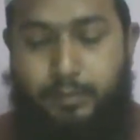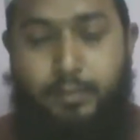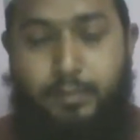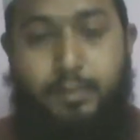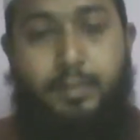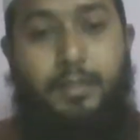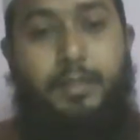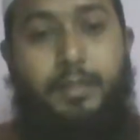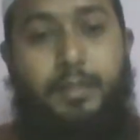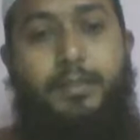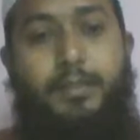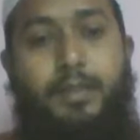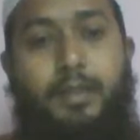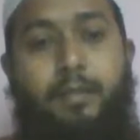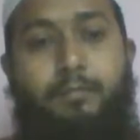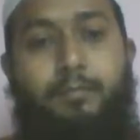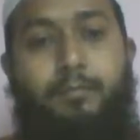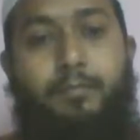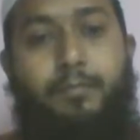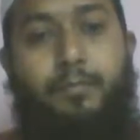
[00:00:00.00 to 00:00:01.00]

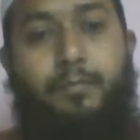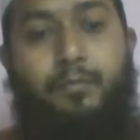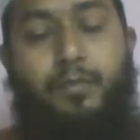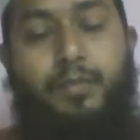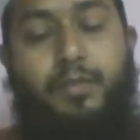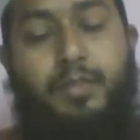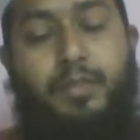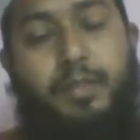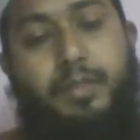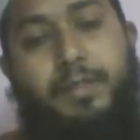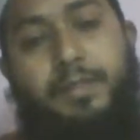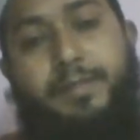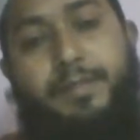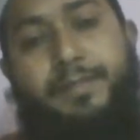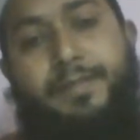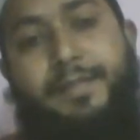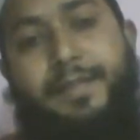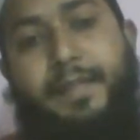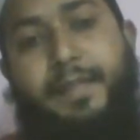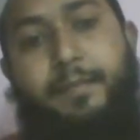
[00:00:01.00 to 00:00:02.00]
Al-Haytham was
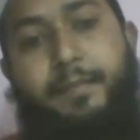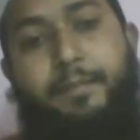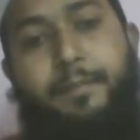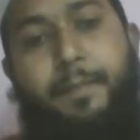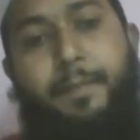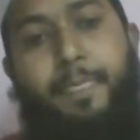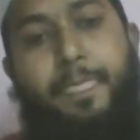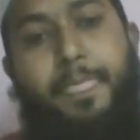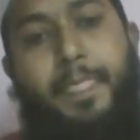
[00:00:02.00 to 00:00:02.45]
his name,